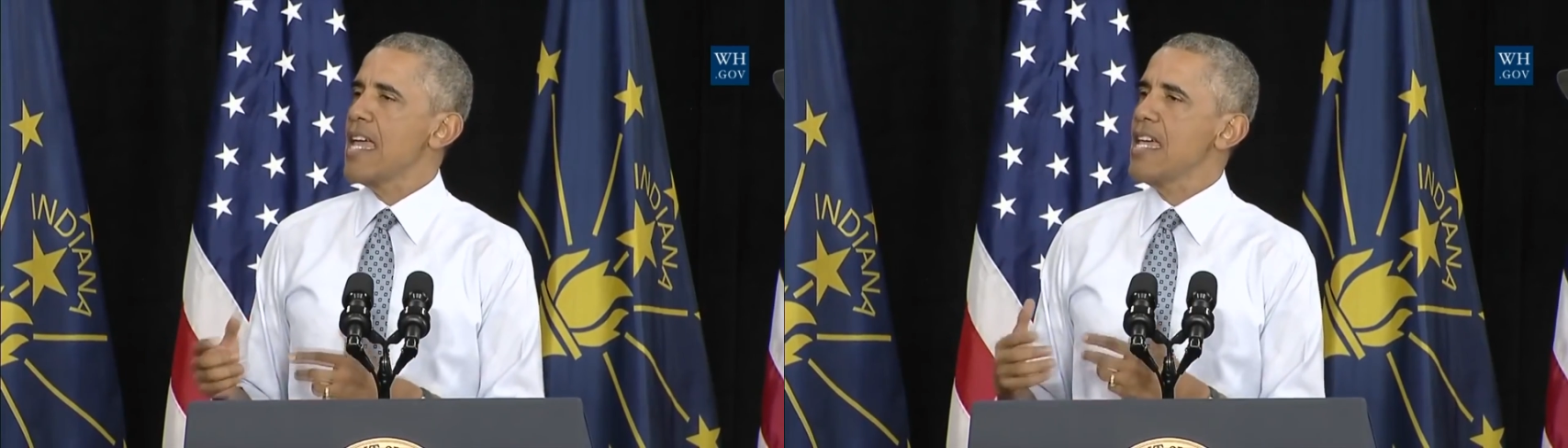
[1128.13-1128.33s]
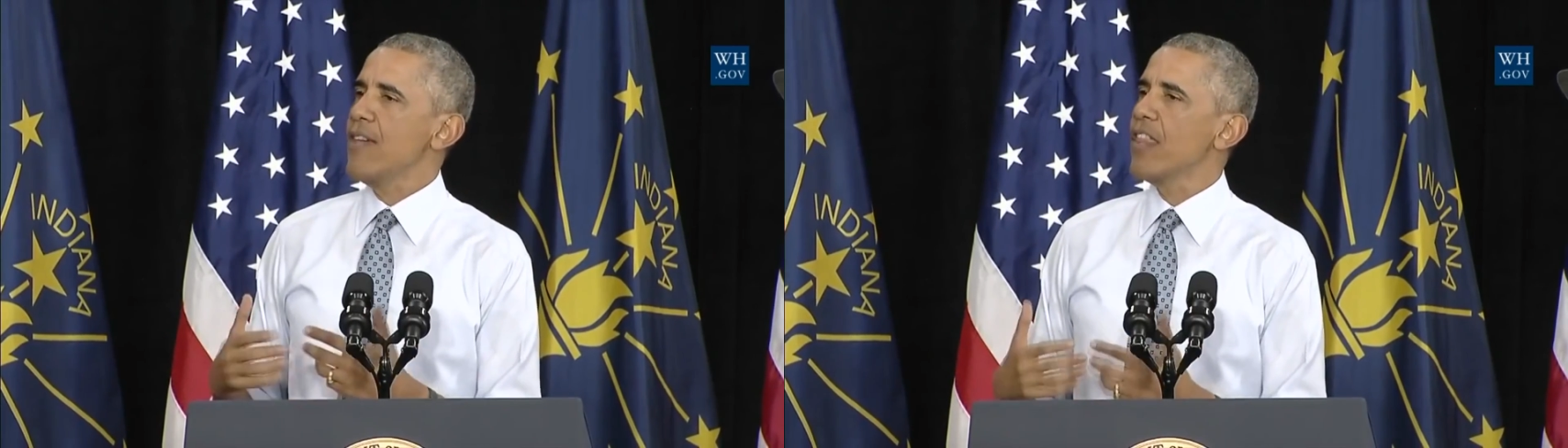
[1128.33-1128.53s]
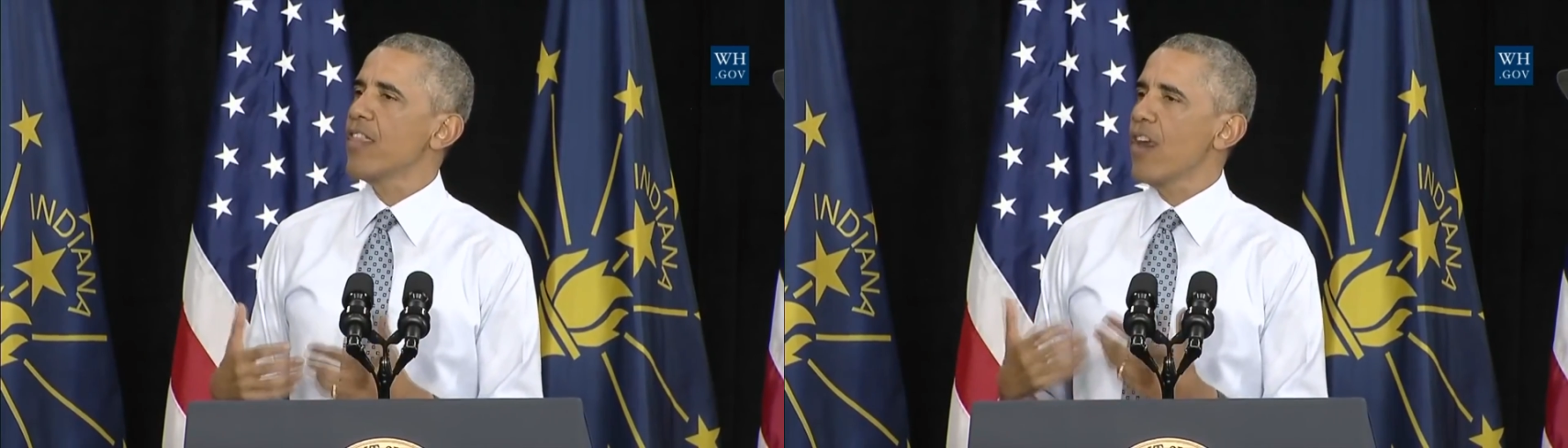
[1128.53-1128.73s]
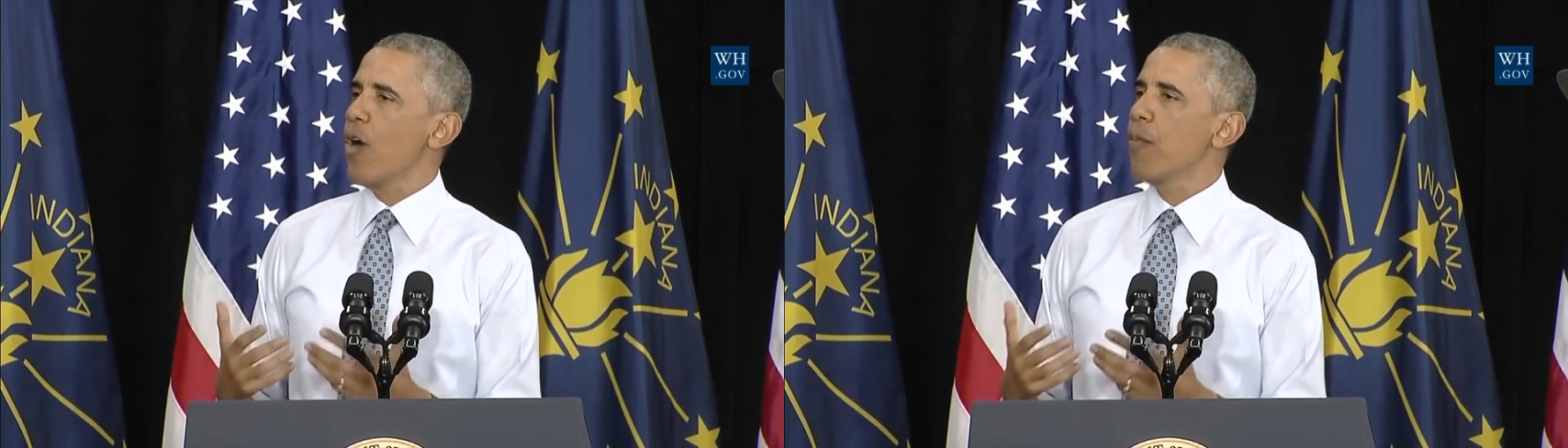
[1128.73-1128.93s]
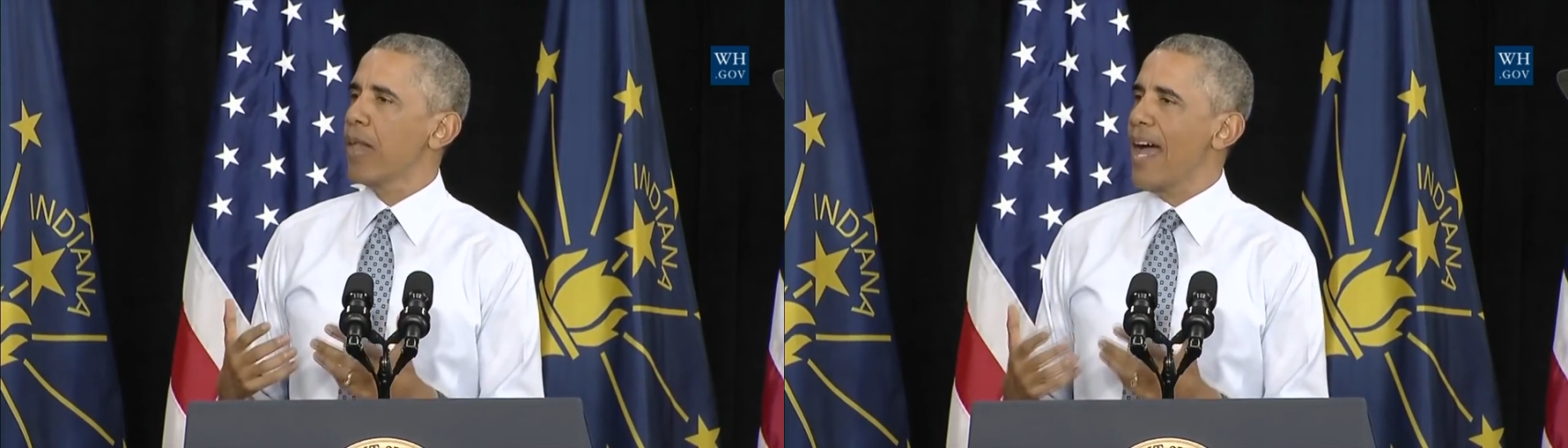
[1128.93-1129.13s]
even
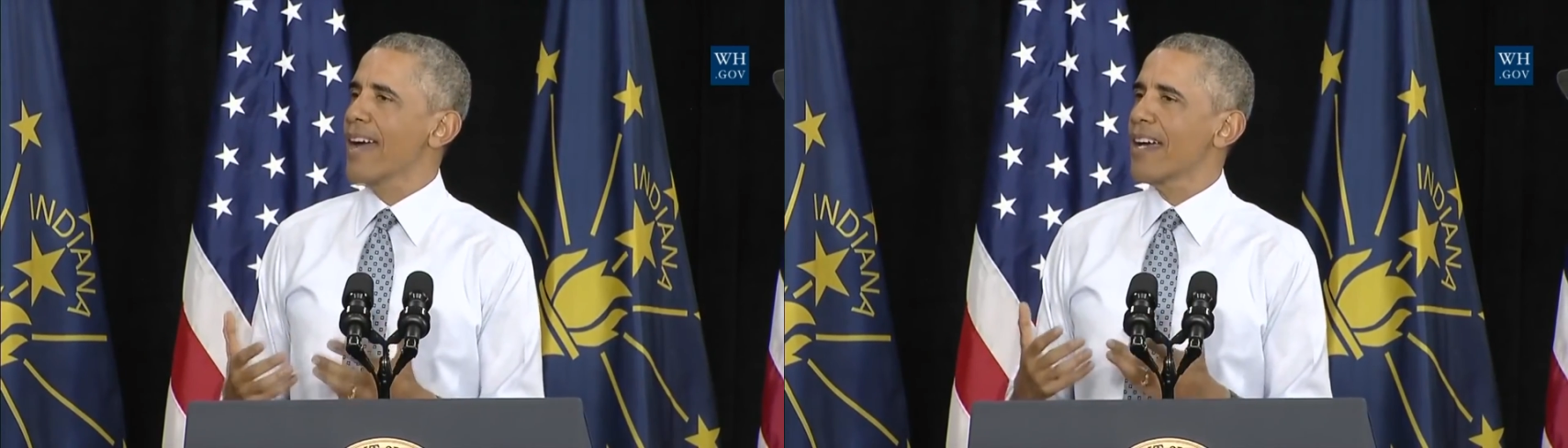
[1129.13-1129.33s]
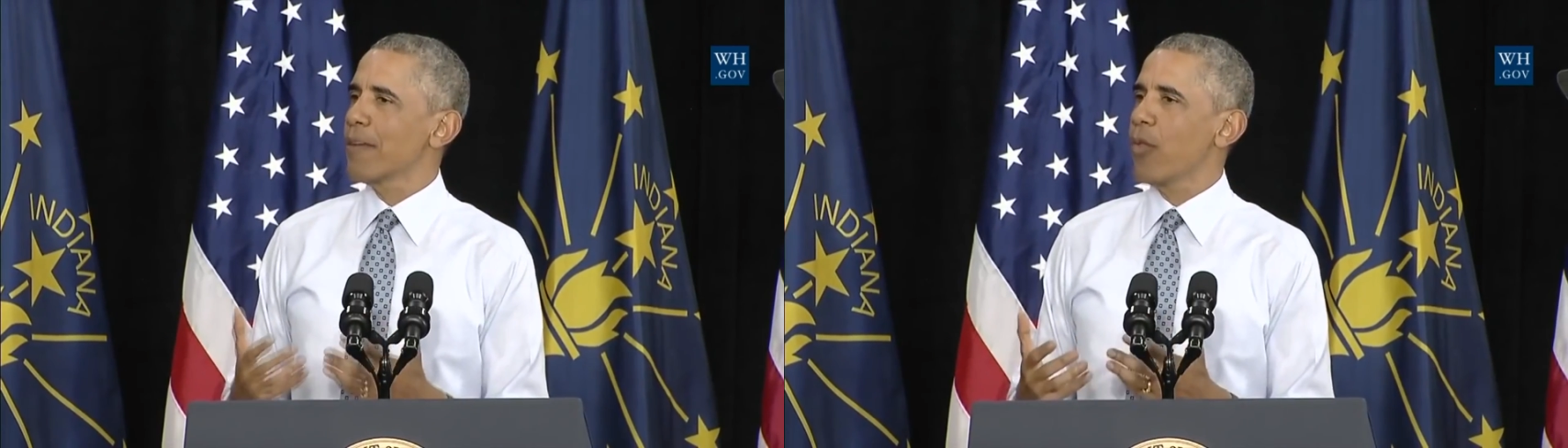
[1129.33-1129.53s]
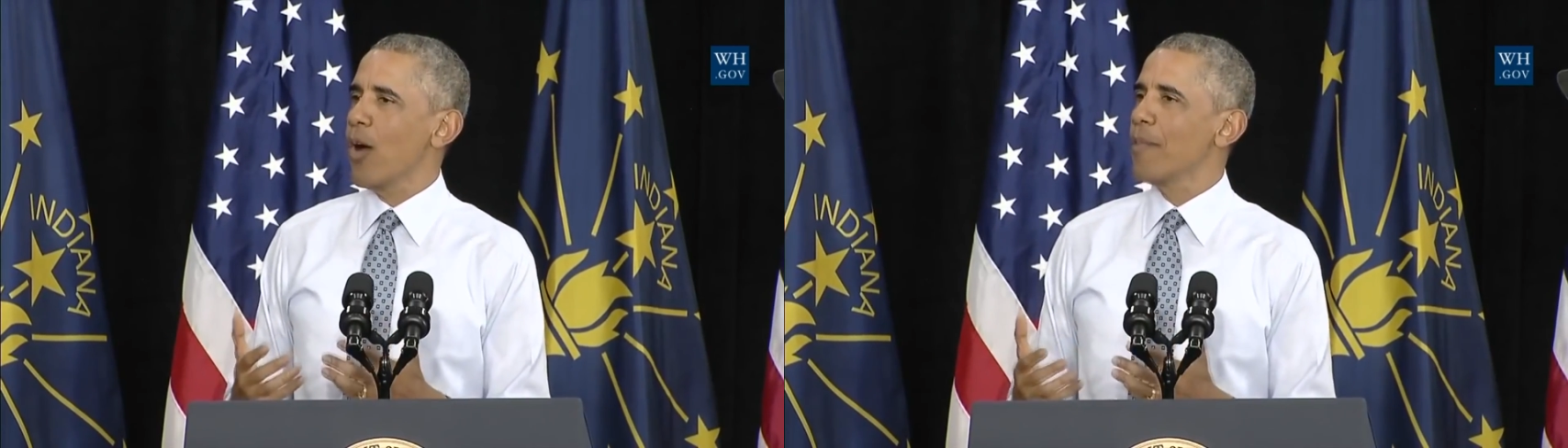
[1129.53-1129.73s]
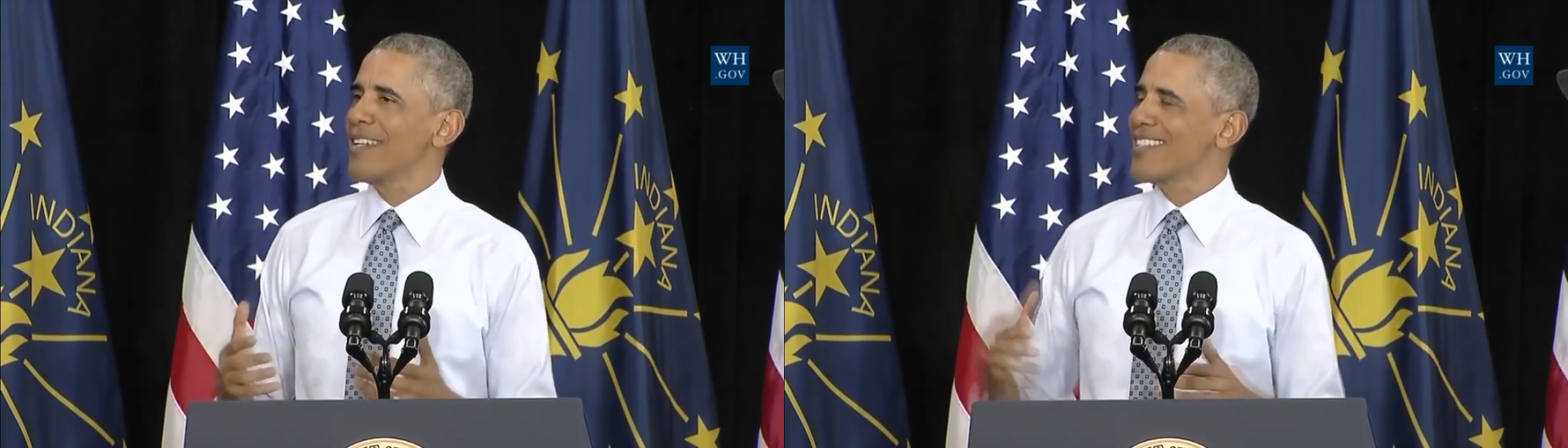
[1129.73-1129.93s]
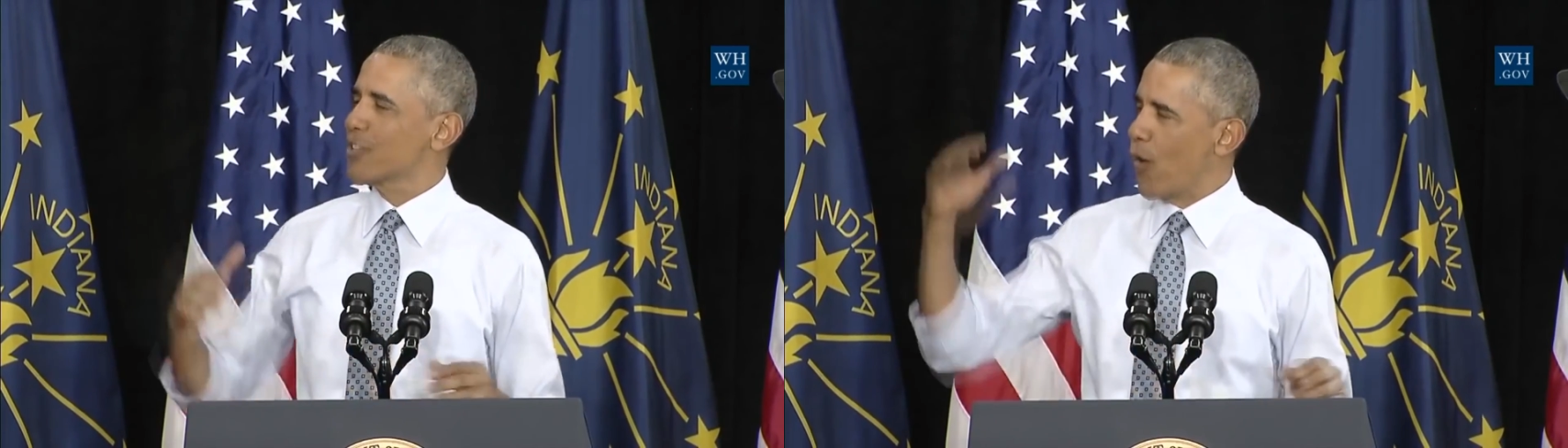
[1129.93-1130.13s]
though black
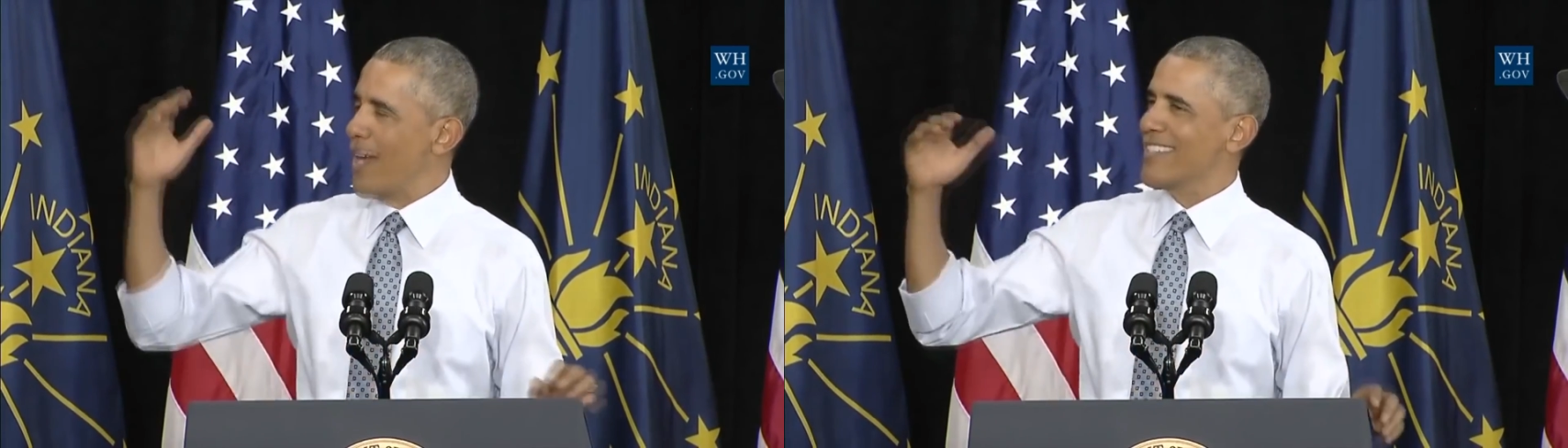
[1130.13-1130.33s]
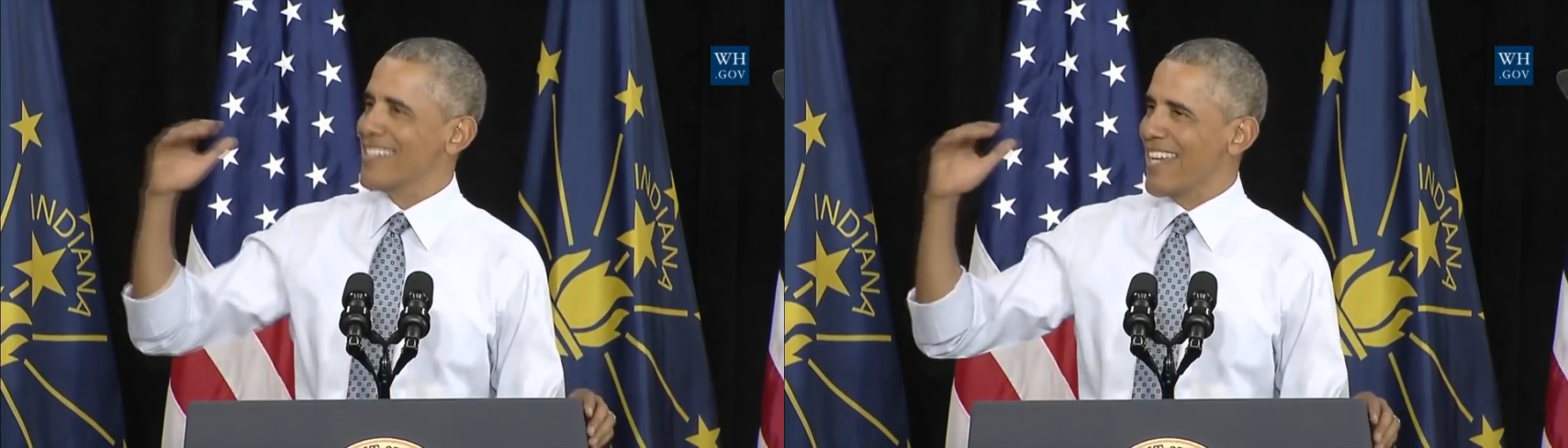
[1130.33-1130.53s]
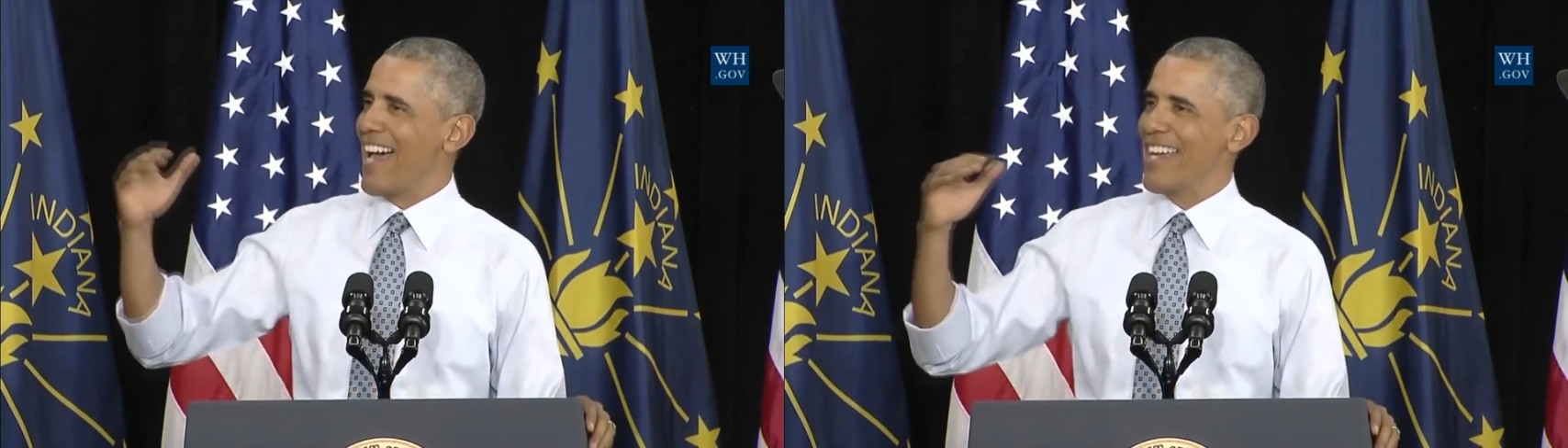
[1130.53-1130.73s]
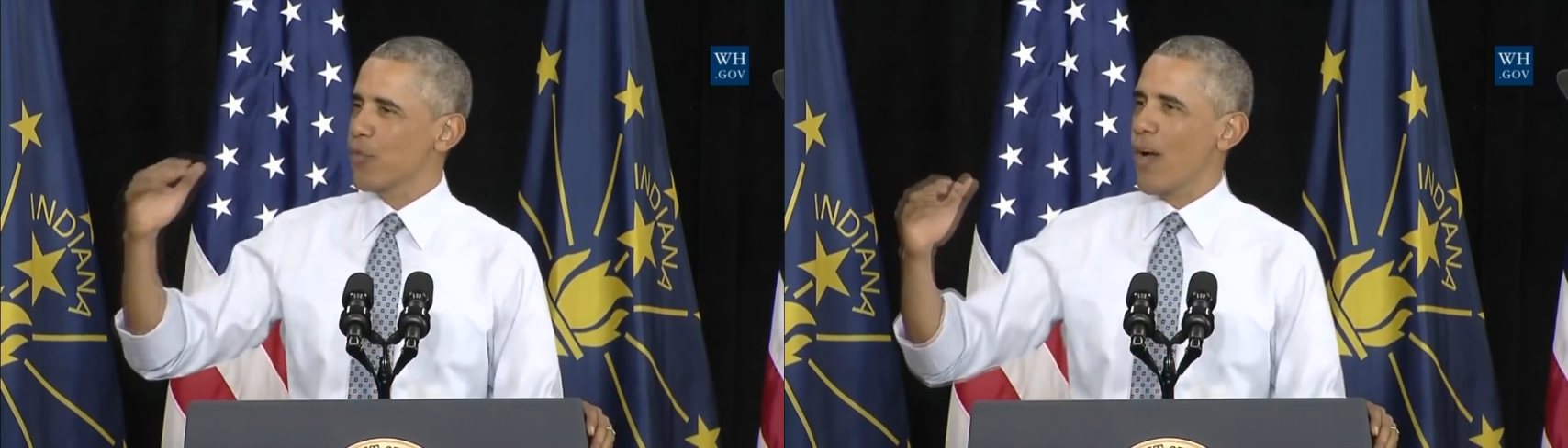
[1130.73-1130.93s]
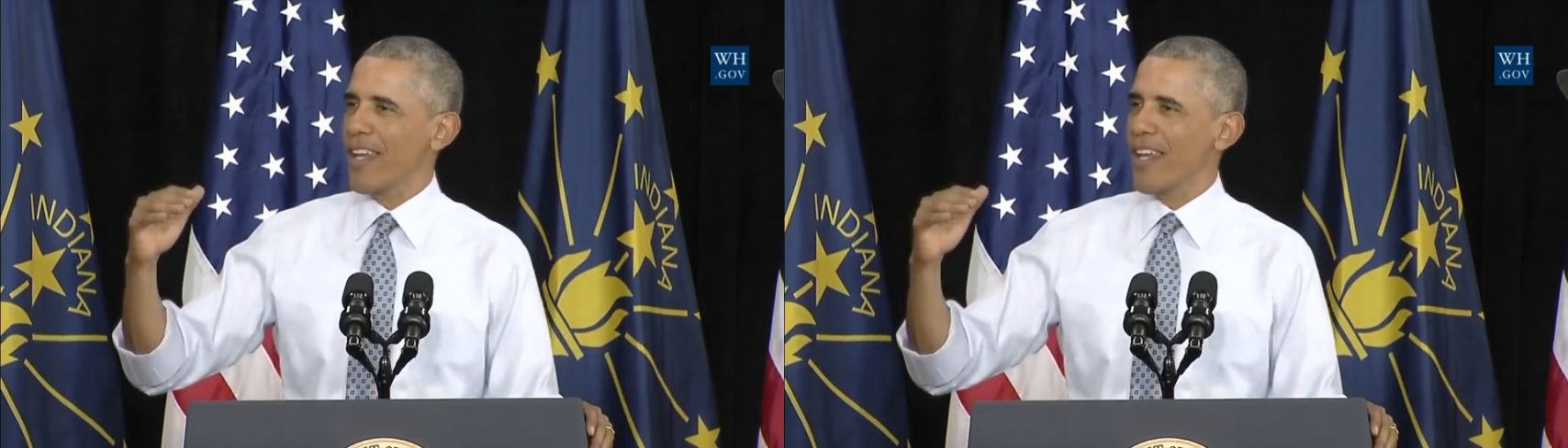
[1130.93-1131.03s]
unemployment is twice as high as white